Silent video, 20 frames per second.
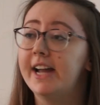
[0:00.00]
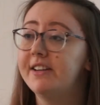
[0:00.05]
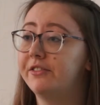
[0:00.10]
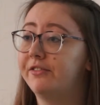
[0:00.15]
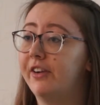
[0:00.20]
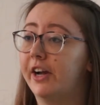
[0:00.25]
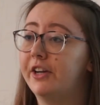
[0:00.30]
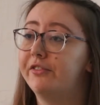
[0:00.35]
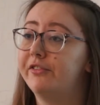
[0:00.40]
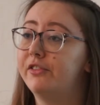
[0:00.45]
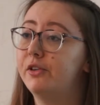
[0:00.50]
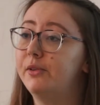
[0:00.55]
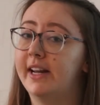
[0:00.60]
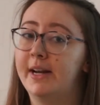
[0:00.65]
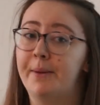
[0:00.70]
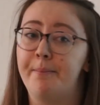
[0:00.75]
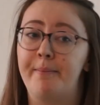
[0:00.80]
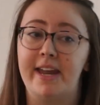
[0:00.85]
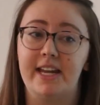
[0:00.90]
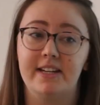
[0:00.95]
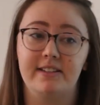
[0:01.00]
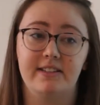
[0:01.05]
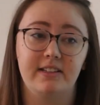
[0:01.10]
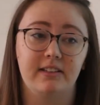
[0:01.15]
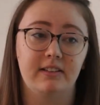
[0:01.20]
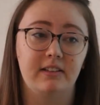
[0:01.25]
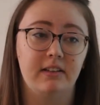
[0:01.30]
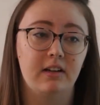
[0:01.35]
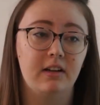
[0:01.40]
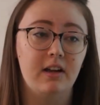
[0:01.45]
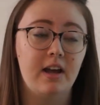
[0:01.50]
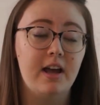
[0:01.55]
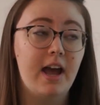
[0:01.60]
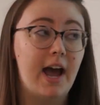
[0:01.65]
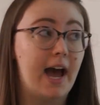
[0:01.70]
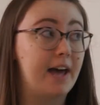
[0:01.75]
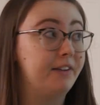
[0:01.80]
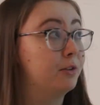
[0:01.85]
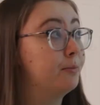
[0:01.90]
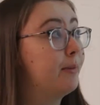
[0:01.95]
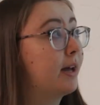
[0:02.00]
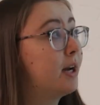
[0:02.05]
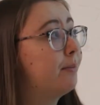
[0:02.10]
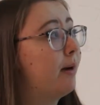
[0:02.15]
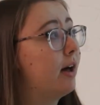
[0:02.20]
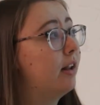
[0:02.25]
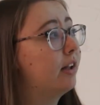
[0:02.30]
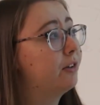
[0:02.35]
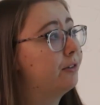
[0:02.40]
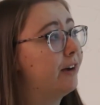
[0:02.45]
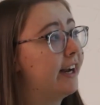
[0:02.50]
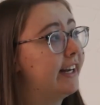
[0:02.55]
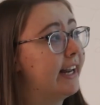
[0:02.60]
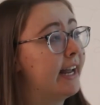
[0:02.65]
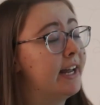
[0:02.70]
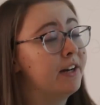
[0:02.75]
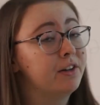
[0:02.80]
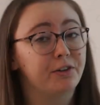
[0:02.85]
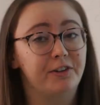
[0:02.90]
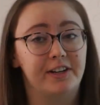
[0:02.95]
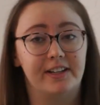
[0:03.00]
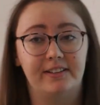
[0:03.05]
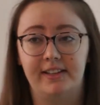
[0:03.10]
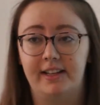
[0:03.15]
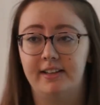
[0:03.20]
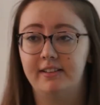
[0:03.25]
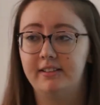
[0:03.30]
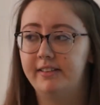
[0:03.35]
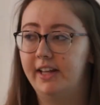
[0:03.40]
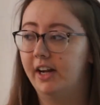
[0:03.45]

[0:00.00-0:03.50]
to find food and a mate. As their metabolic rate increases,